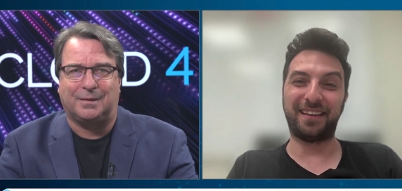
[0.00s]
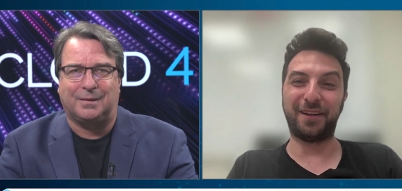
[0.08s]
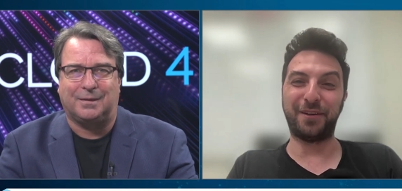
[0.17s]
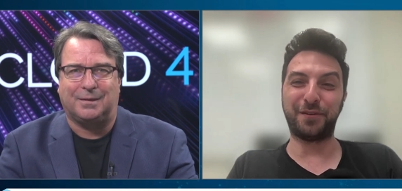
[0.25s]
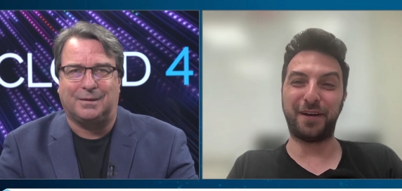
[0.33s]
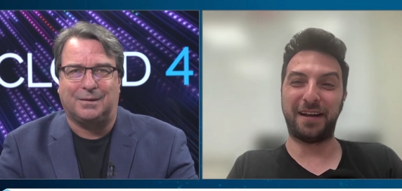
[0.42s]

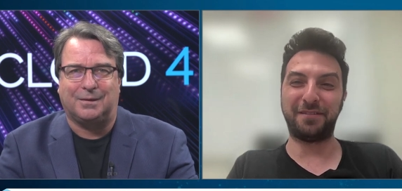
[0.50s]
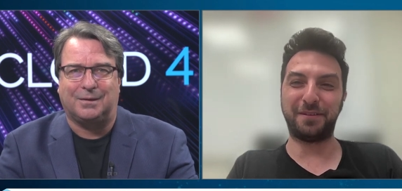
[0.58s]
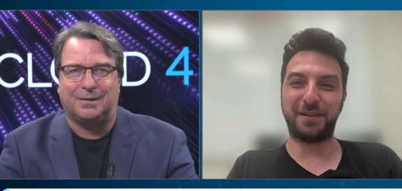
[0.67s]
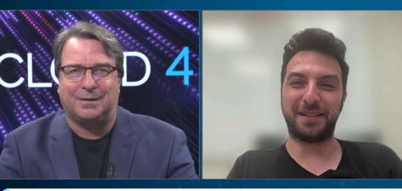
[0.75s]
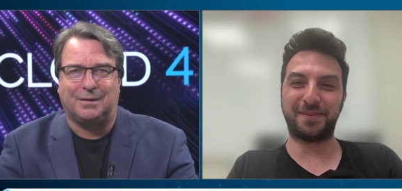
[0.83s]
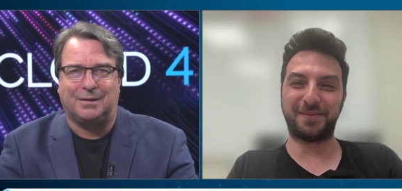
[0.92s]
Speaker 1: Thank you for
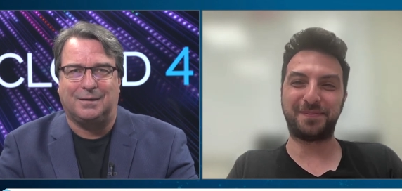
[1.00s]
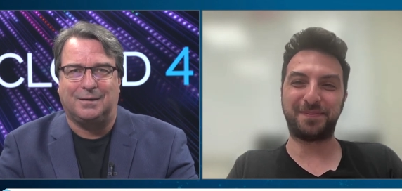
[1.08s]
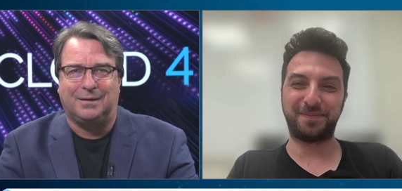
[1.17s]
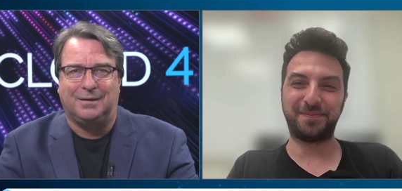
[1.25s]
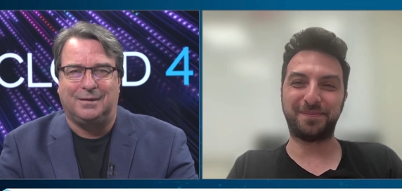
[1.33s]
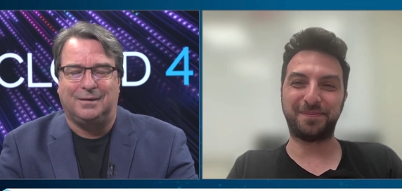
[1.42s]
having me.
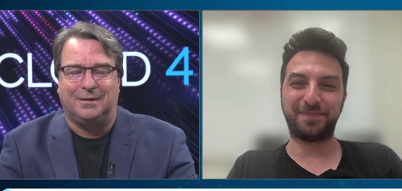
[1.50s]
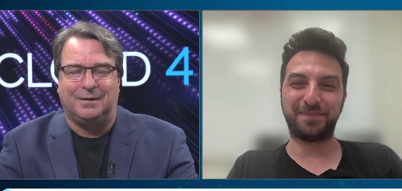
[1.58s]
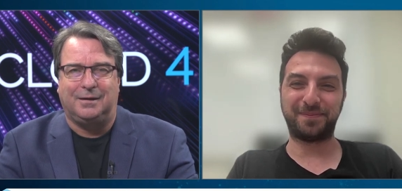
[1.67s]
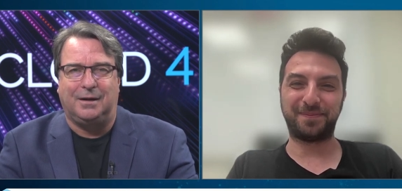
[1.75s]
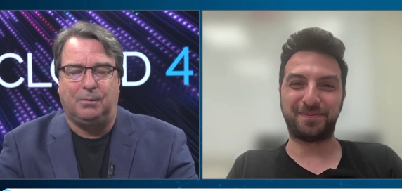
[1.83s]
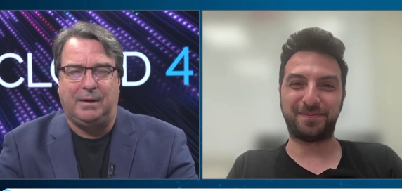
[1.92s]

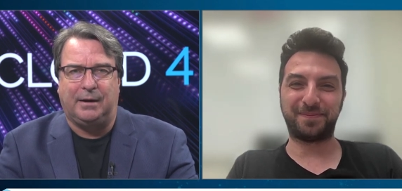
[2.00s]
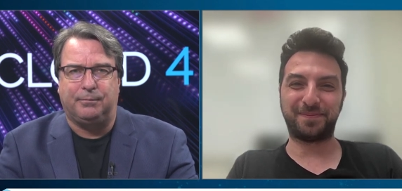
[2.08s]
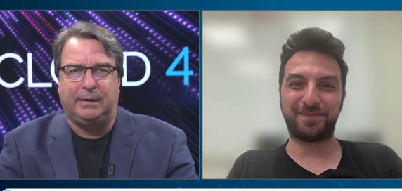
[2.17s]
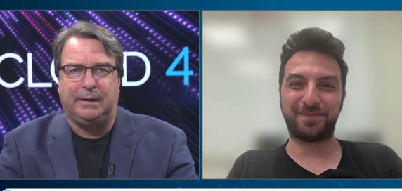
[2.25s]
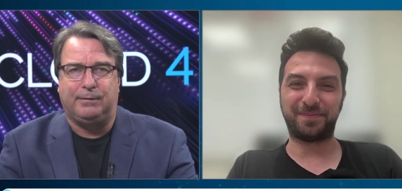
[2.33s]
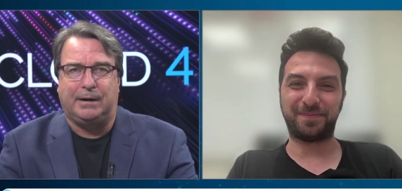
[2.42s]
Speaker 2: You know, we had a
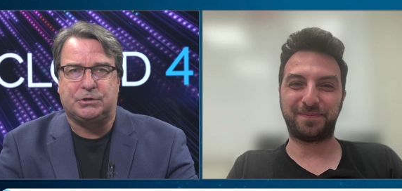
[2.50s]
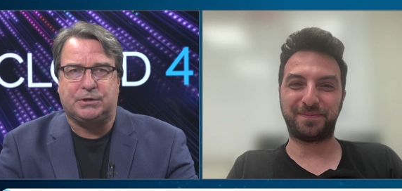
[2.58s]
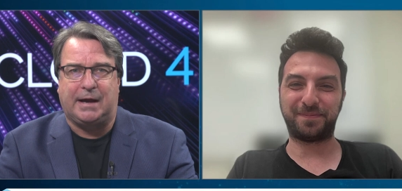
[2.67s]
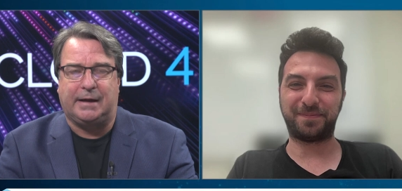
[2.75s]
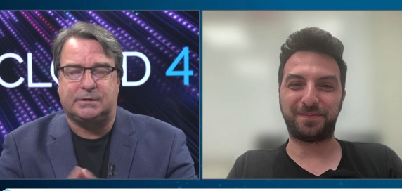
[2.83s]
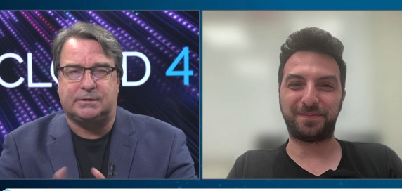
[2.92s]
really great
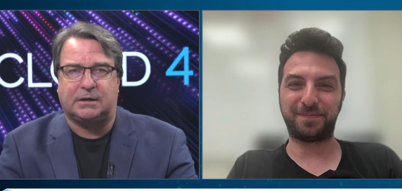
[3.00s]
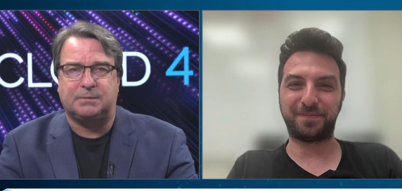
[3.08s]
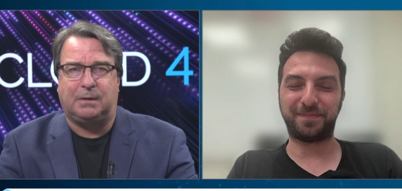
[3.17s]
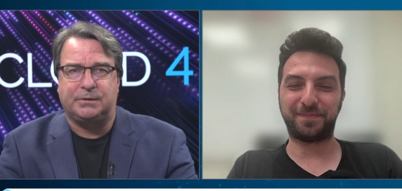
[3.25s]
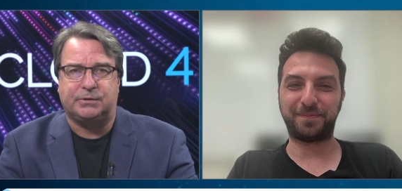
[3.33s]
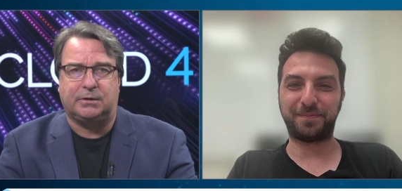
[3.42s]
chat 6
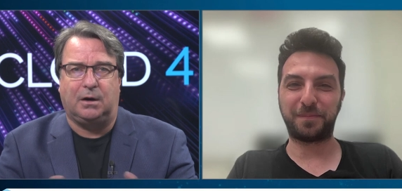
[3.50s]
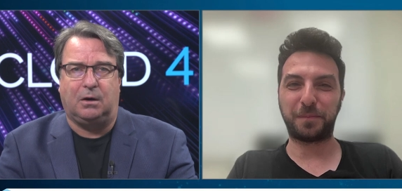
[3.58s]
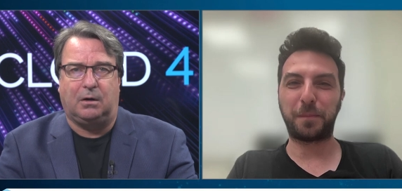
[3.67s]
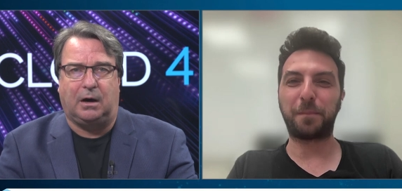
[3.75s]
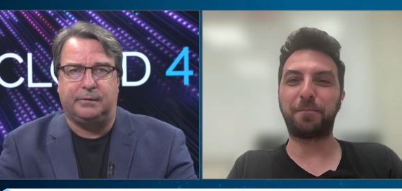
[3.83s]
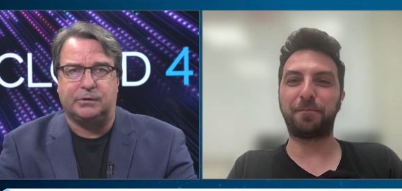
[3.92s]
months
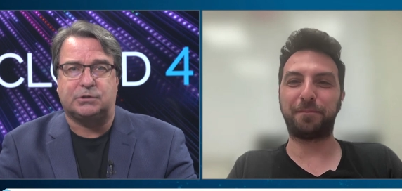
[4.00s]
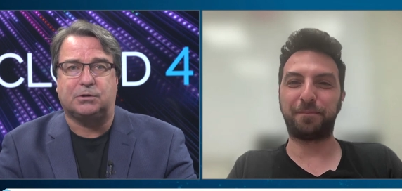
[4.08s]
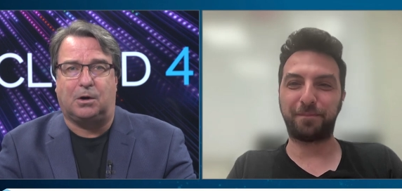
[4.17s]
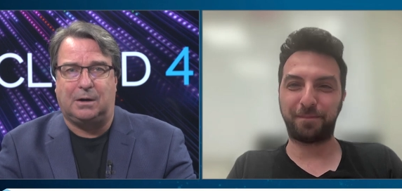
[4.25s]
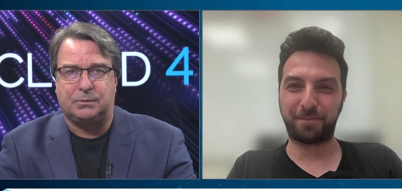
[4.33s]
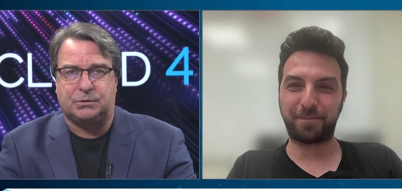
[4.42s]
ago on the
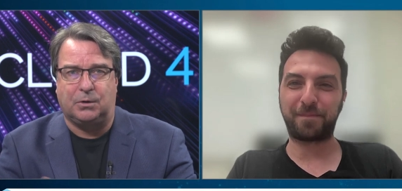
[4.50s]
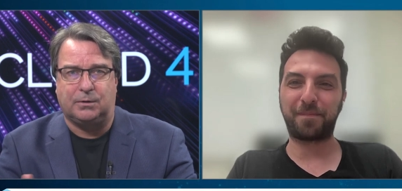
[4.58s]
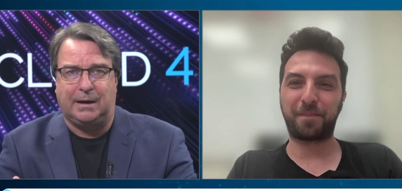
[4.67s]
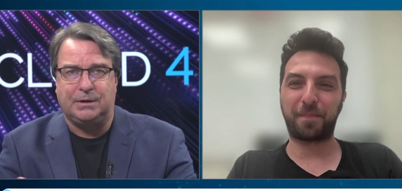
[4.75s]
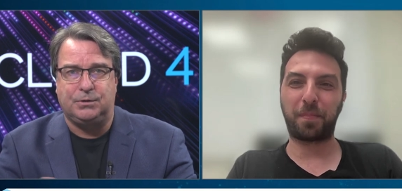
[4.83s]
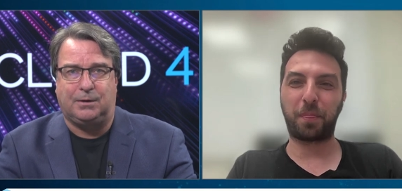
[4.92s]
startup
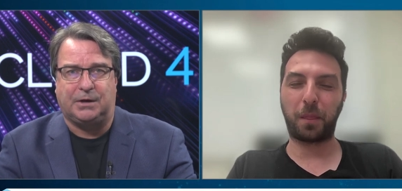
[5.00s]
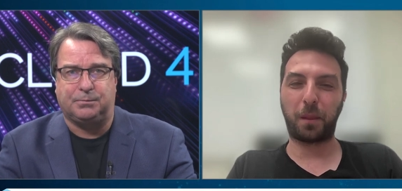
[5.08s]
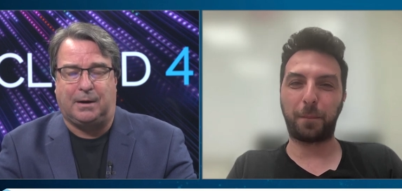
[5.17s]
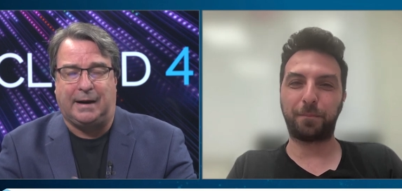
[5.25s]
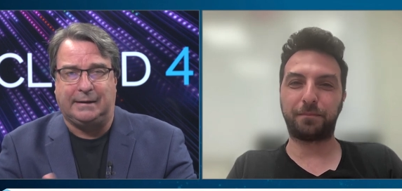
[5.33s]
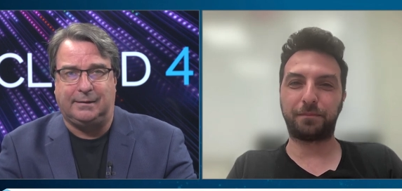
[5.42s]
showcase. You guys were
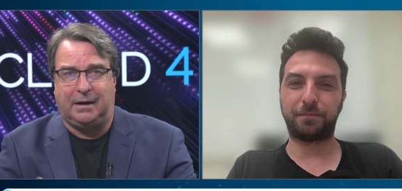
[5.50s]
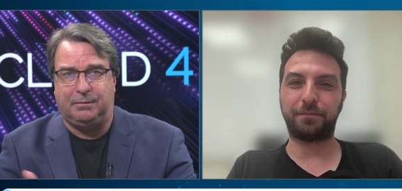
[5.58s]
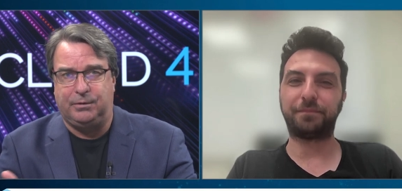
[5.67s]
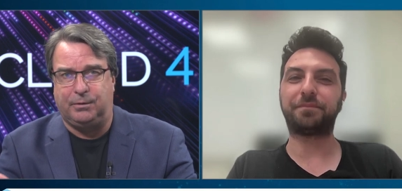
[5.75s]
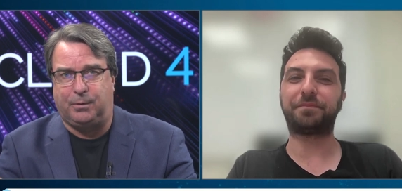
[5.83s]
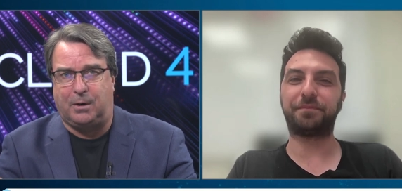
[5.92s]
highlighted
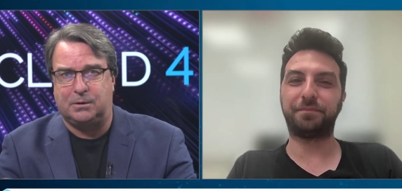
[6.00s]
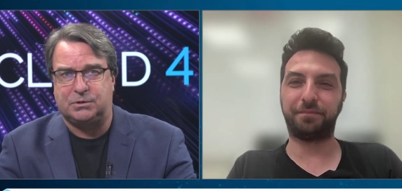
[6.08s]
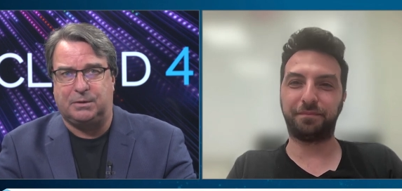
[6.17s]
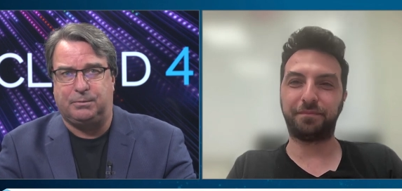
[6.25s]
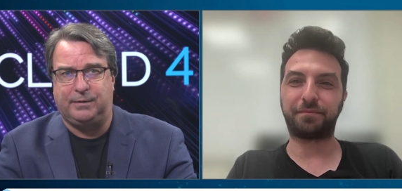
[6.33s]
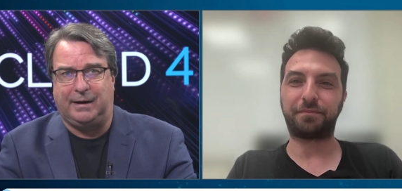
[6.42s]
with your
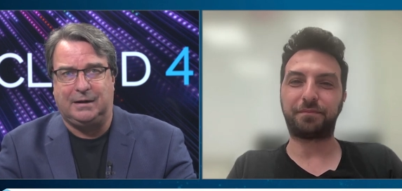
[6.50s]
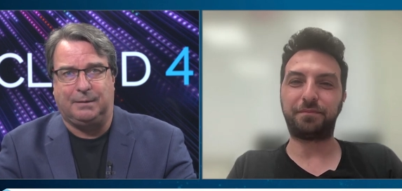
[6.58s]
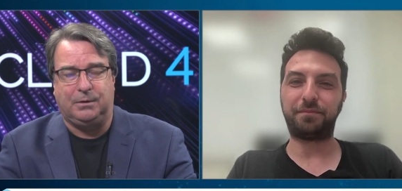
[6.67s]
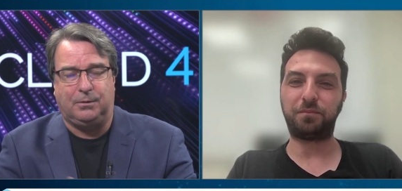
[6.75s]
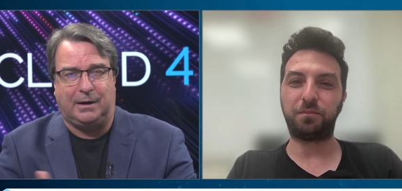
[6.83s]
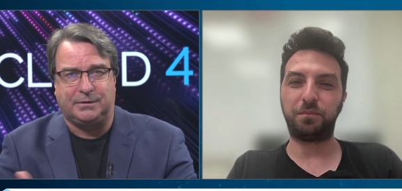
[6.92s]
partnership with
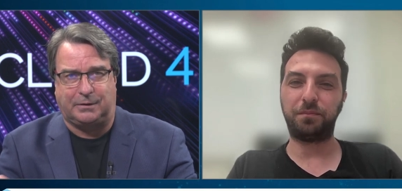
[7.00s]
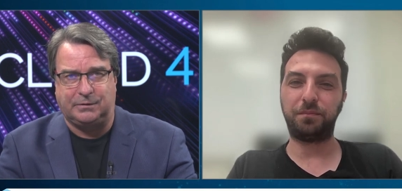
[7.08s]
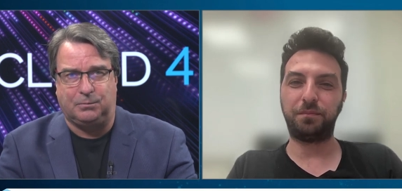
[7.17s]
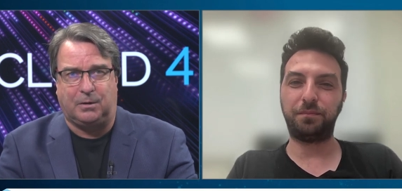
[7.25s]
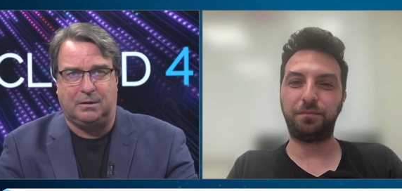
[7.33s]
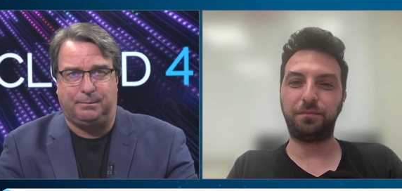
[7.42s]
AWS,
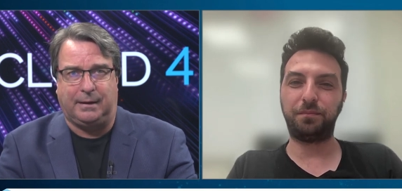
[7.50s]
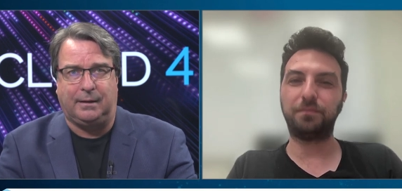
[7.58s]
obviously one of the big